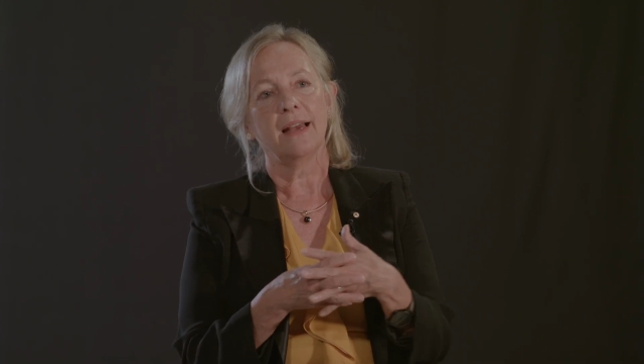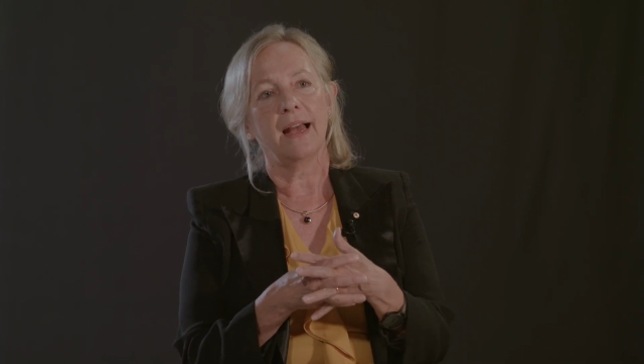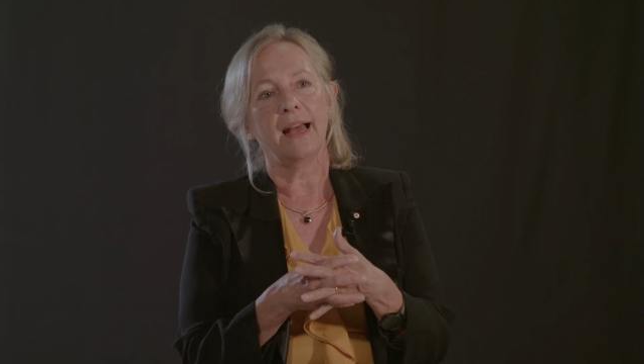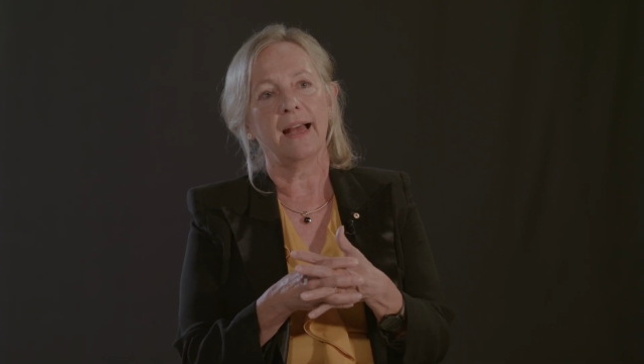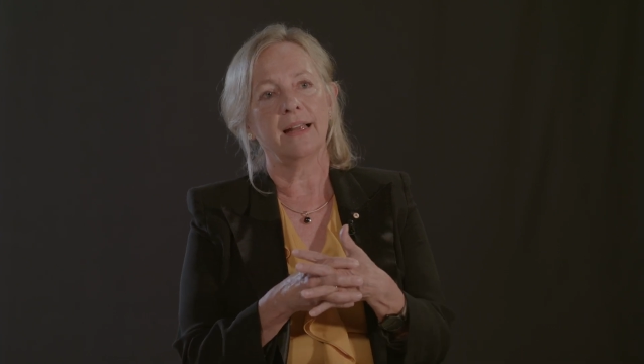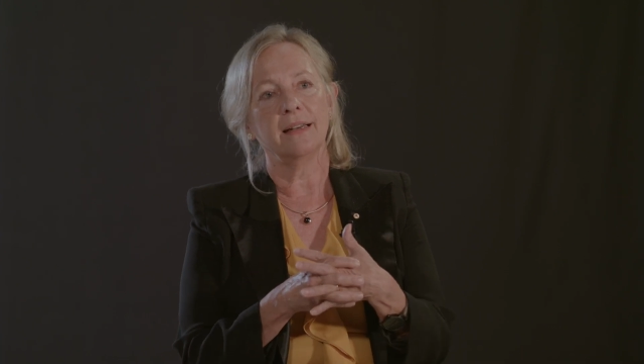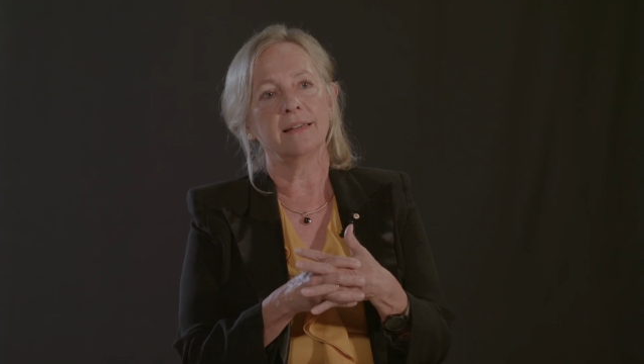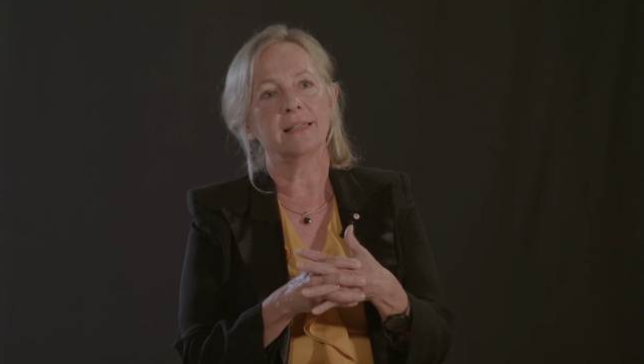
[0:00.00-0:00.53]

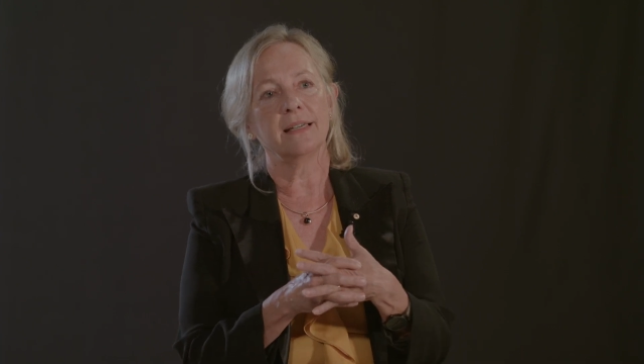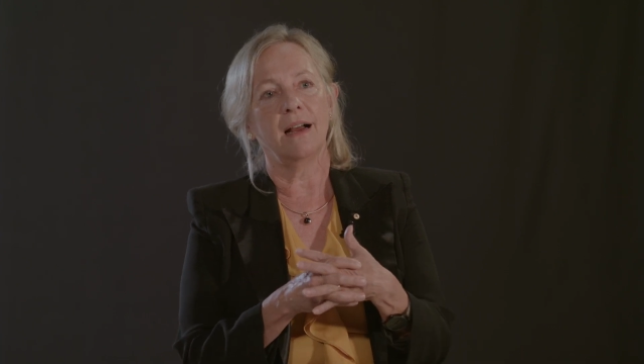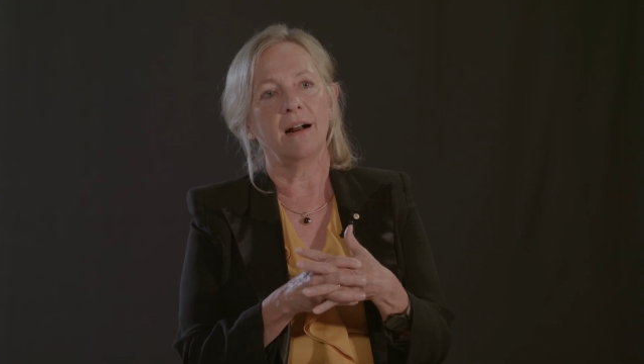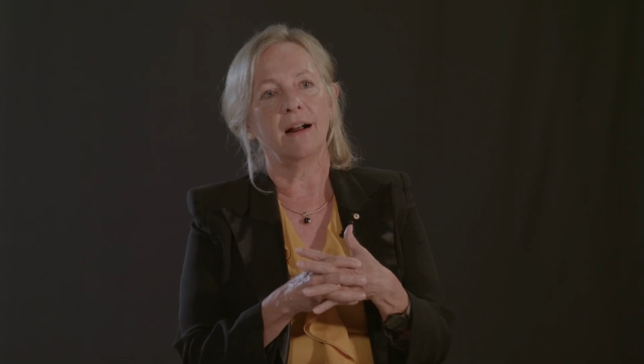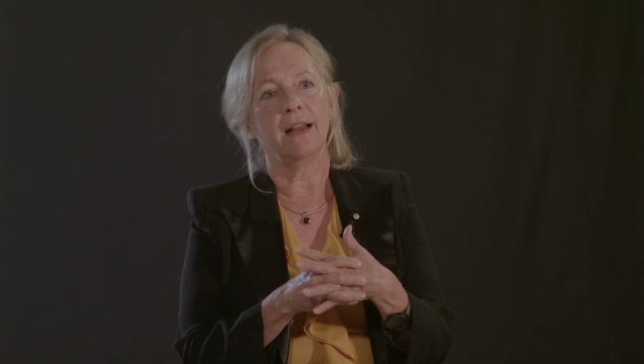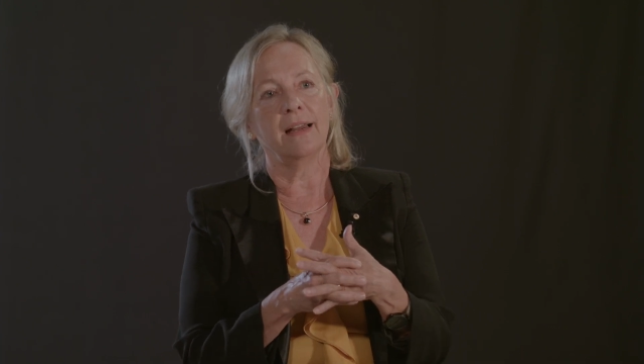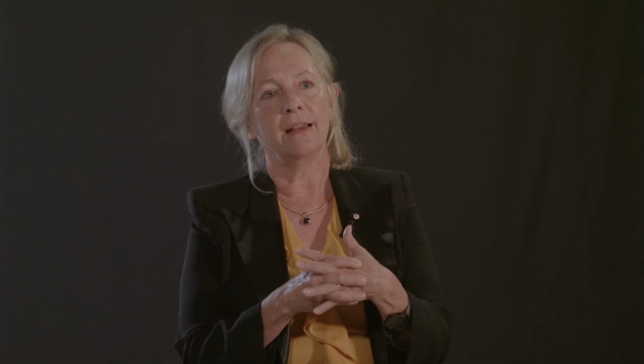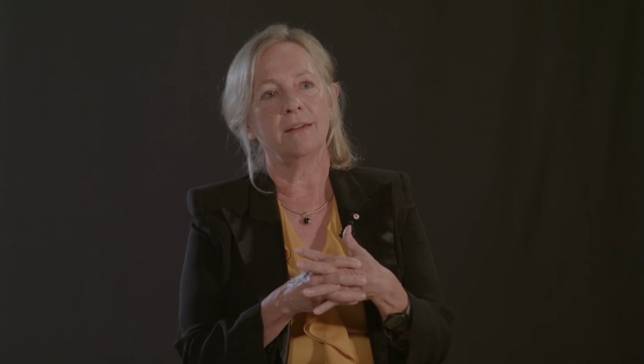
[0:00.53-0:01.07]
And
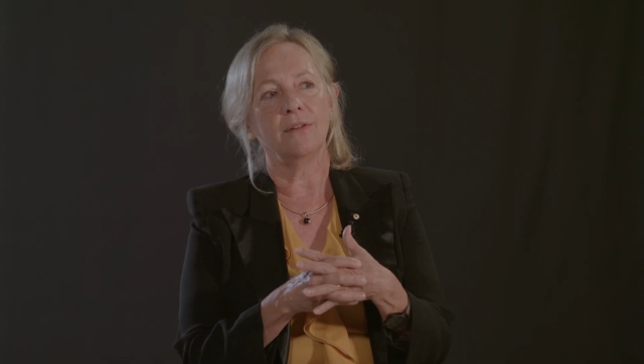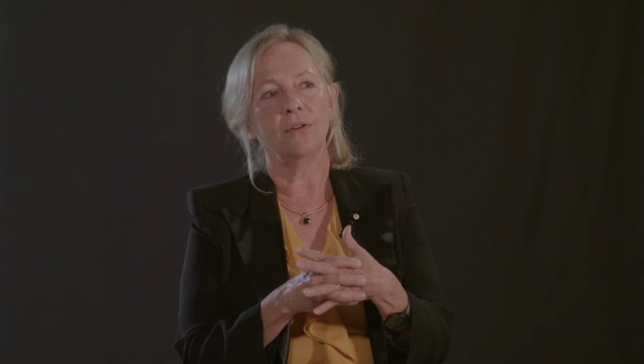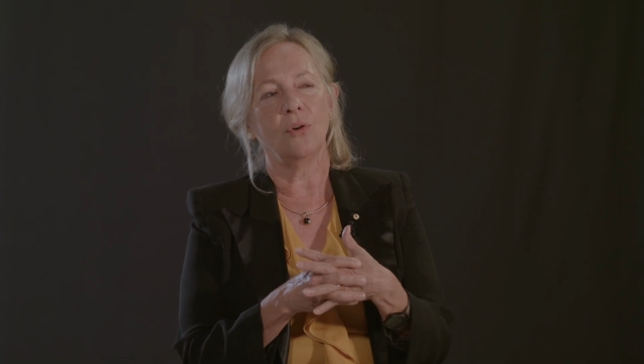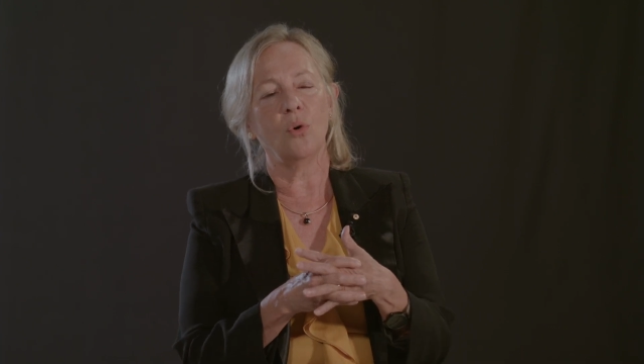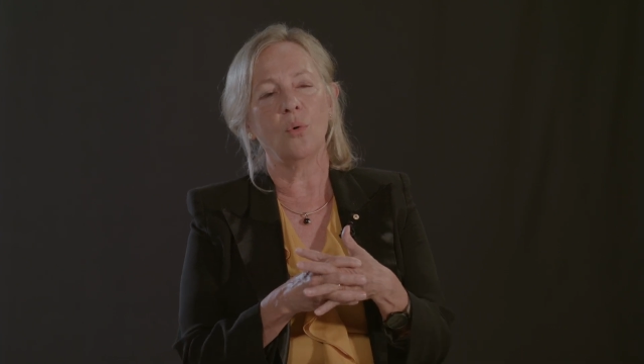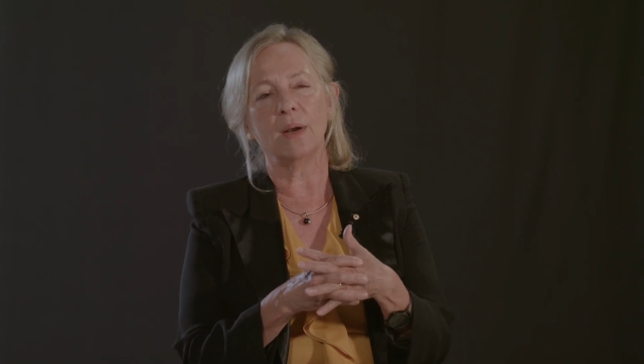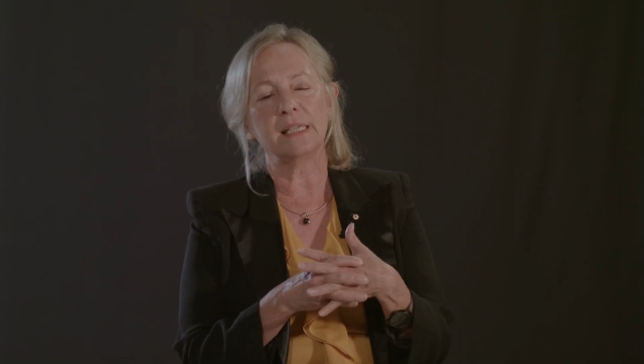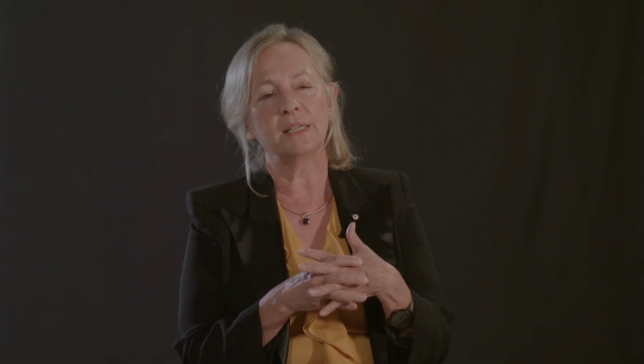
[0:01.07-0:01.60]
I
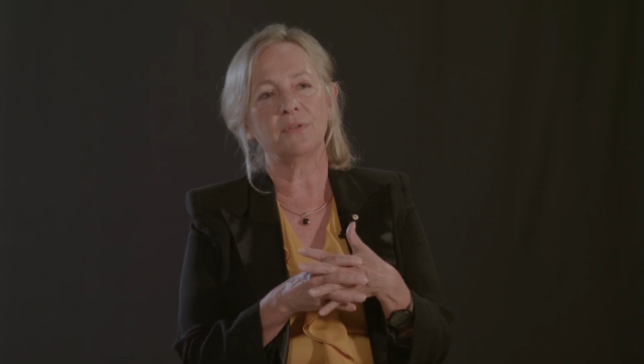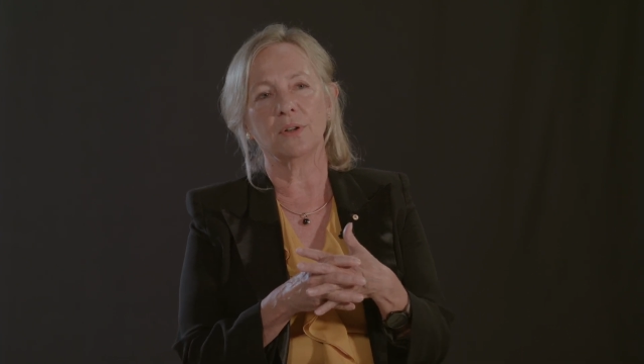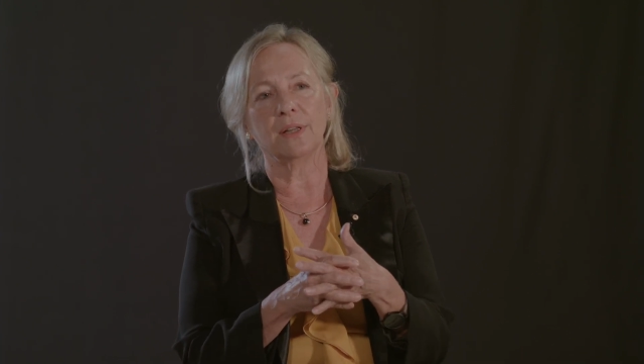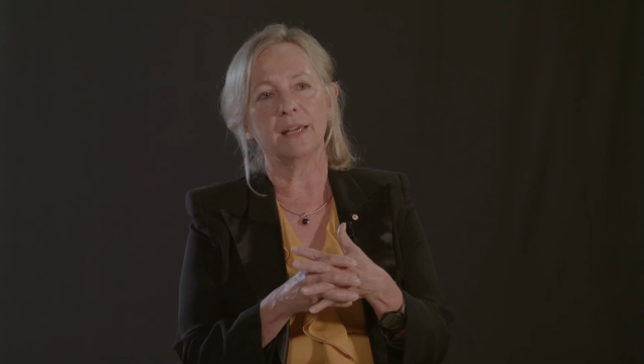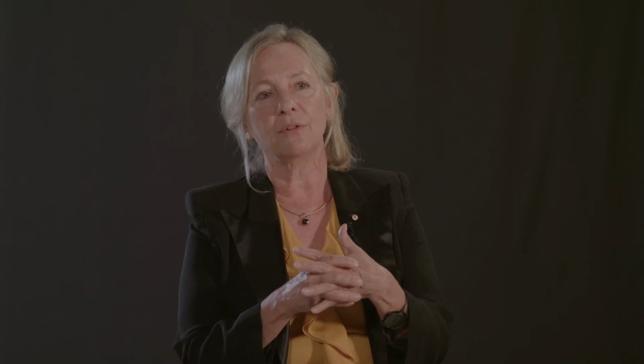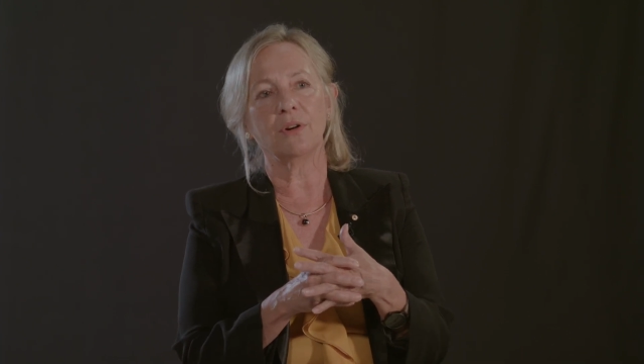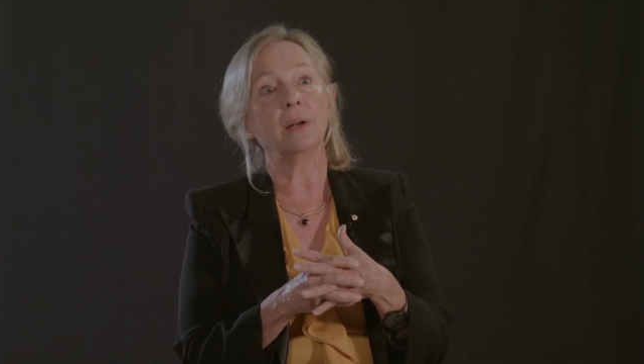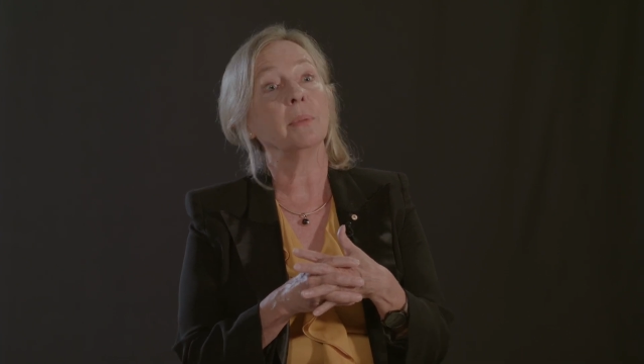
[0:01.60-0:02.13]
always feel
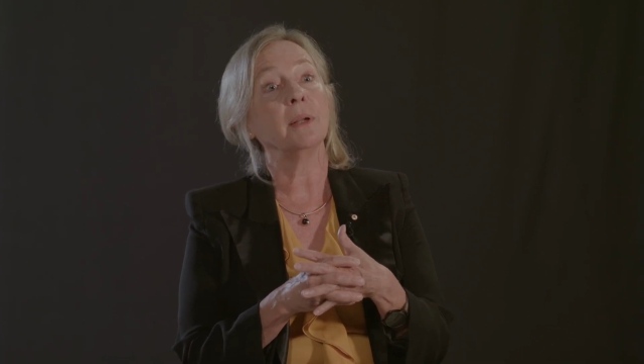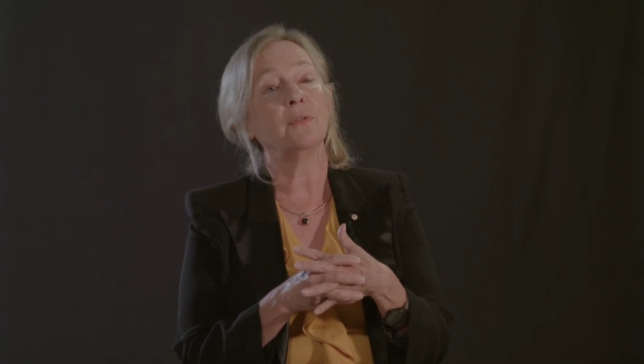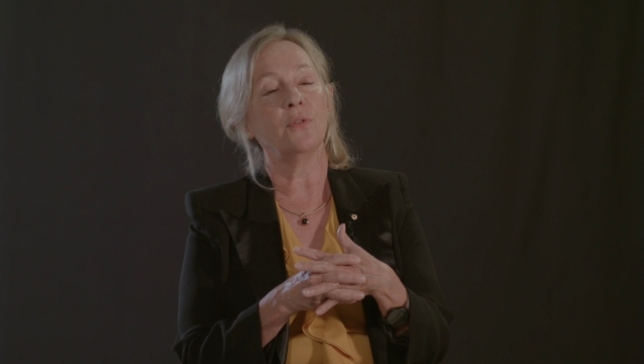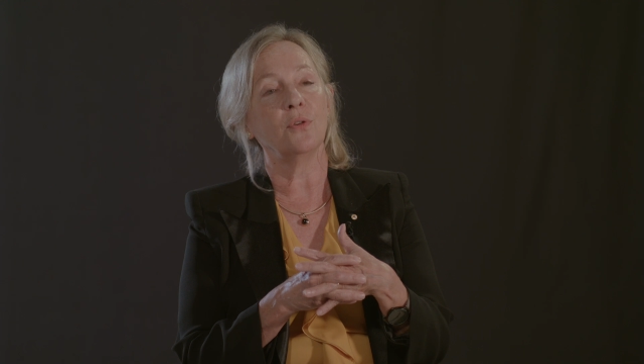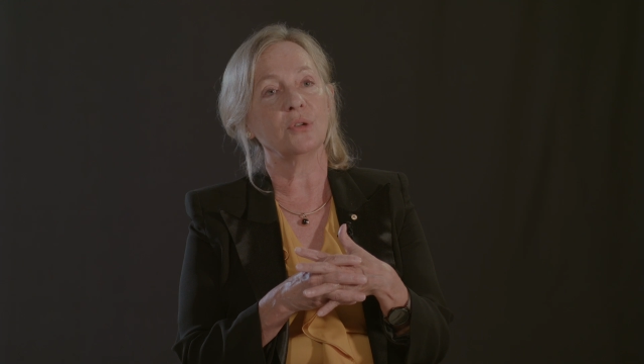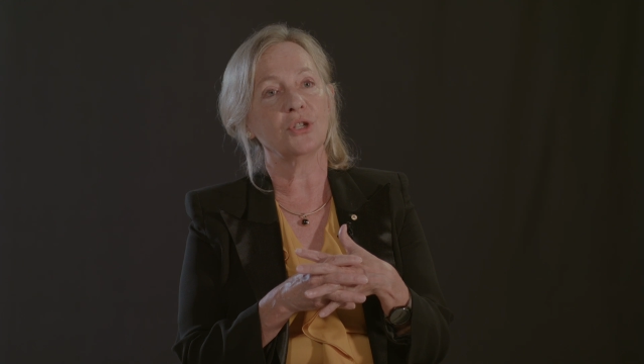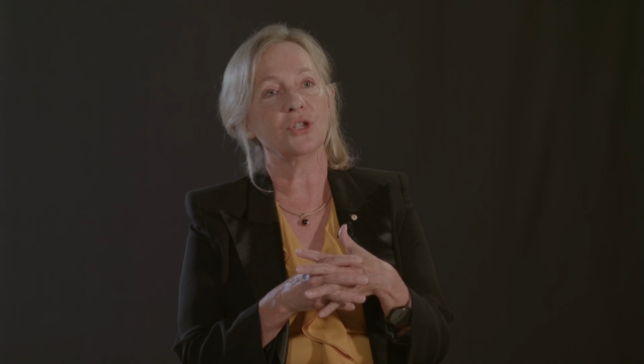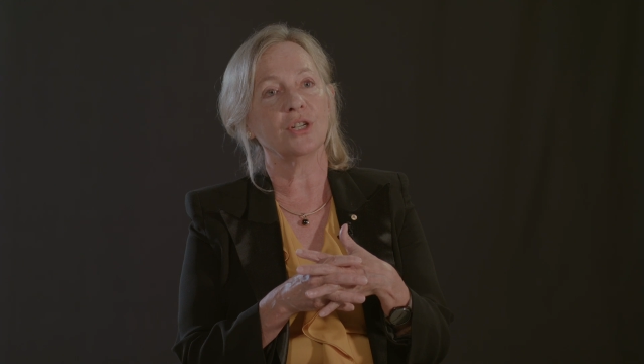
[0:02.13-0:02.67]
incredibly
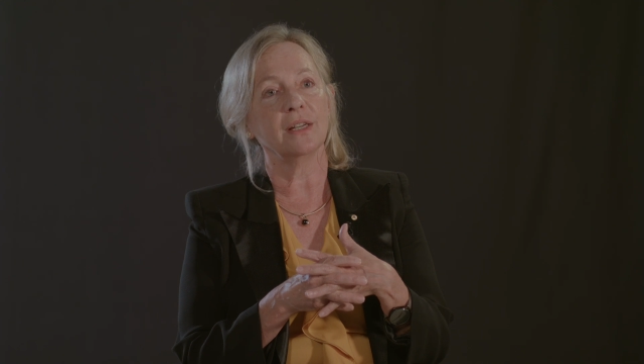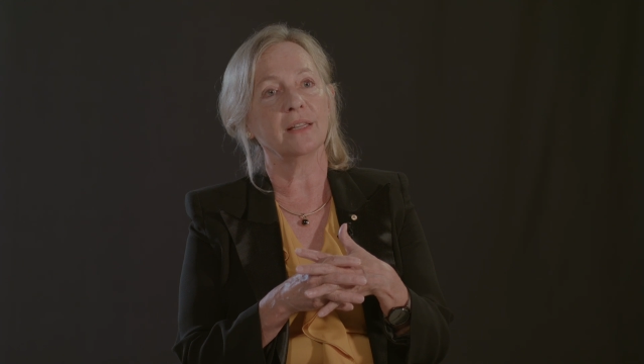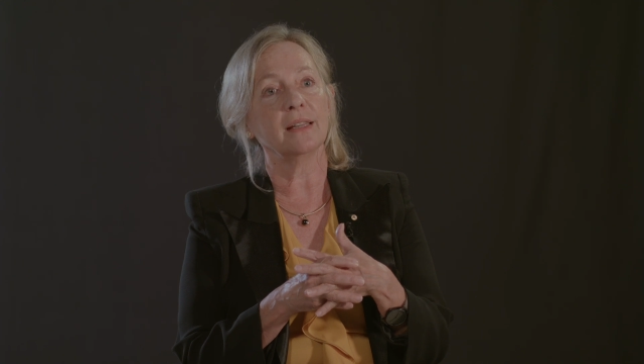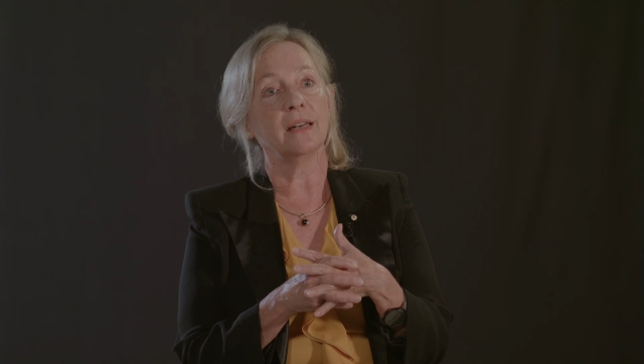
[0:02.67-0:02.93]
fortunate